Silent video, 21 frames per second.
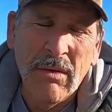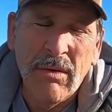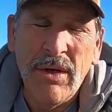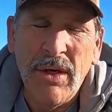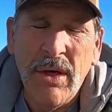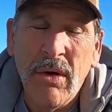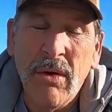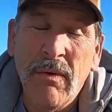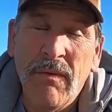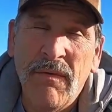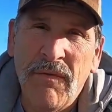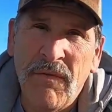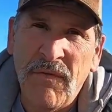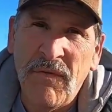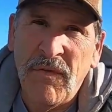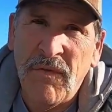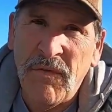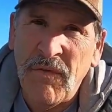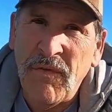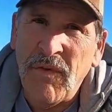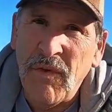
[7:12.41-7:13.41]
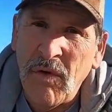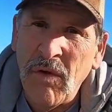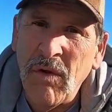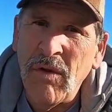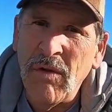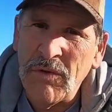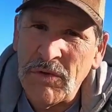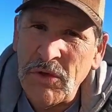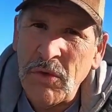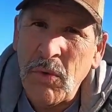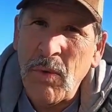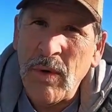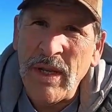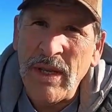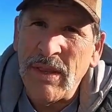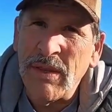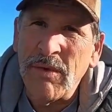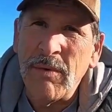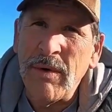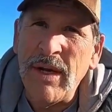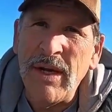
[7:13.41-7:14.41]
or you know, full
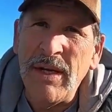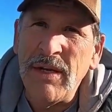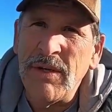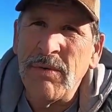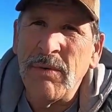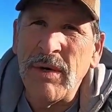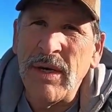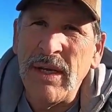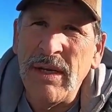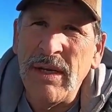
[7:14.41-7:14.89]
23